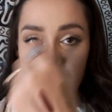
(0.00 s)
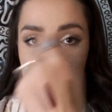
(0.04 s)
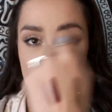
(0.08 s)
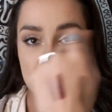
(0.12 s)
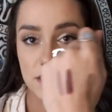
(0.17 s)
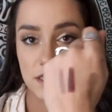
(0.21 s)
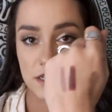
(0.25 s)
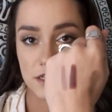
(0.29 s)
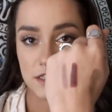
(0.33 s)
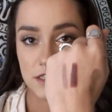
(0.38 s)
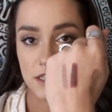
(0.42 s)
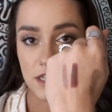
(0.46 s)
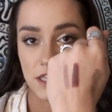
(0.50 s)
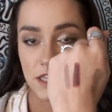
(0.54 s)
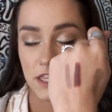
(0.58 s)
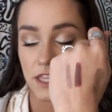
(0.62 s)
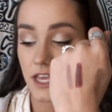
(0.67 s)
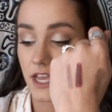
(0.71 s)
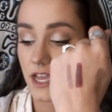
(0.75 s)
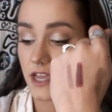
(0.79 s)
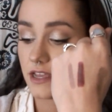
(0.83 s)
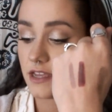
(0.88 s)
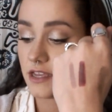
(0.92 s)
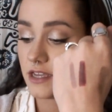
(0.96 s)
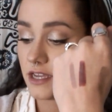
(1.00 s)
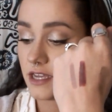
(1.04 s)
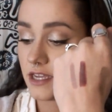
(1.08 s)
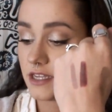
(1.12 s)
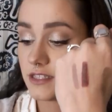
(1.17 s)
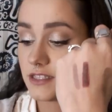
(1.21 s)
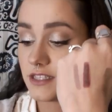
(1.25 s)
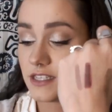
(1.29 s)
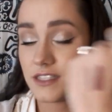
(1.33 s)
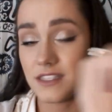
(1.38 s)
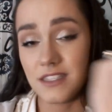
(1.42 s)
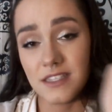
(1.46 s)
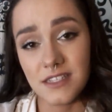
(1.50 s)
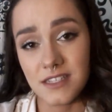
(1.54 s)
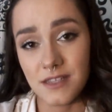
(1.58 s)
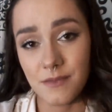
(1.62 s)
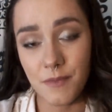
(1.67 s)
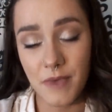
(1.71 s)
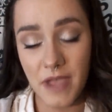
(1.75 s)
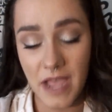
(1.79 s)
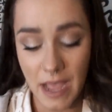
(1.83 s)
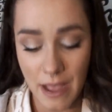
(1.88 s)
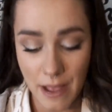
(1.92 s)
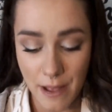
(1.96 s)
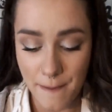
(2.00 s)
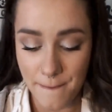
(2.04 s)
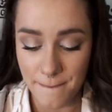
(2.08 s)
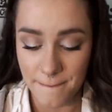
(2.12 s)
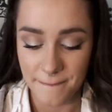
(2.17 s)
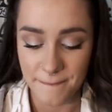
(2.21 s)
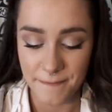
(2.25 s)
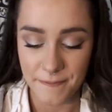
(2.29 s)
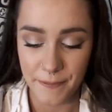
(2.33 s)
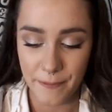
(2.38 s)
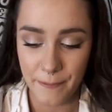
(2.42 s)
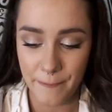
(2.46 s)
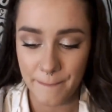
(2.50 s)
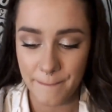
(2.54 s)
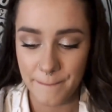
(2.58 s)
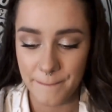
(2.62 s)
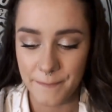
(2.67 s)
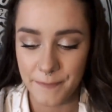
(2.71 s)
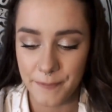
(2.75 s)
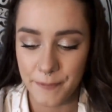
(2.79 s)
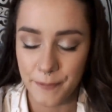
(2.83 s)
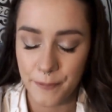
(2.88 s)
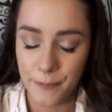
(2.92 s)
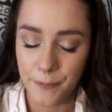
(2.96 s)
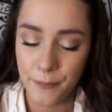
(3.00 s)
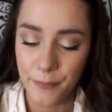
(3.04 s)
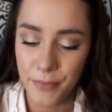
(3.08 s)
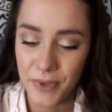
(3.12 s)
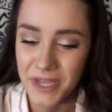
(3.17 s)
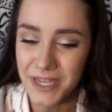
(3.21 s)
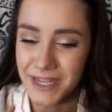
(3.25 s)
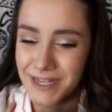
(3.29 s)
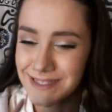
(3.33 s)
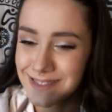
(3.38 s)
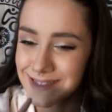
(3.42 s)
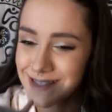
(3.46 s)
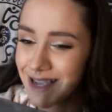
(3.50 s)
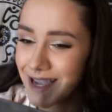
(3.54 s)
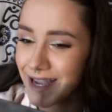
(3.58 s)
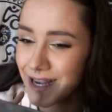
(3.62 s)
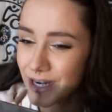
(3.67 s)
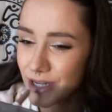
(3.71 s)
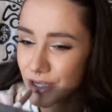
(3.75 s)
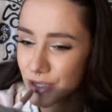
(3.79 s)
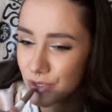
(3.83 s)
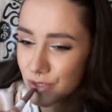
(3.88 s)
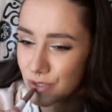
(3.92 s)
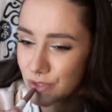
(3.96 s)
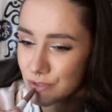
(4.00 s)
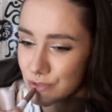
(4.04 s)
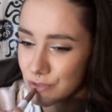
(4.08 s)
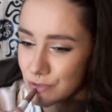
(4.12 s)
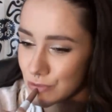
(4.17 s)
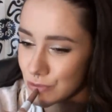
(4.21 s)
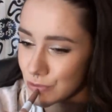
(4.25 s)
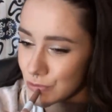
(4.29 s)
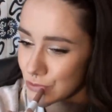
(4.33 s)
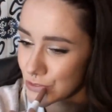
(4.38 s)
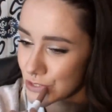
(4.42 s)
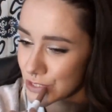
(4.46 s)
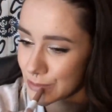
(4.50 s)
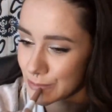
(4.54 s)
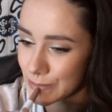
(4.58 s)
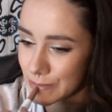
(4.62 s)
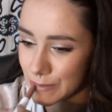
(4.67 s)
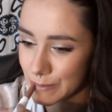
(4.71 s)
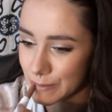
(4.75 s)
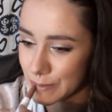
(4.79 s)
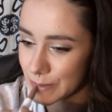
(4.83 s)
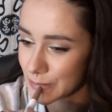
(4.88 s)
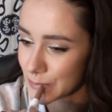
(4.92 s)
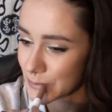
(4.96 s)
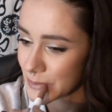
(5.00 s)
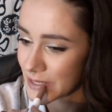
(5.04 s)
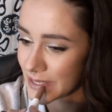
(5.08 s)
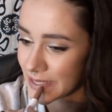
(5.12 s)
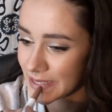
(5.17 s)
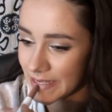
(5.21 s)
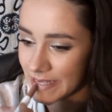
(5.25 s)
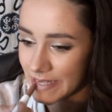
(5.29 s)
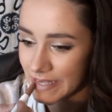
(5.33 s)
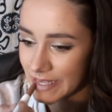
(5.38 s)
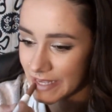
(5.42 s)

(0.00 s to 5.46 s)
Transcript: It looks like that. It says it's a matte, but it's kind of too creamy to be a matte.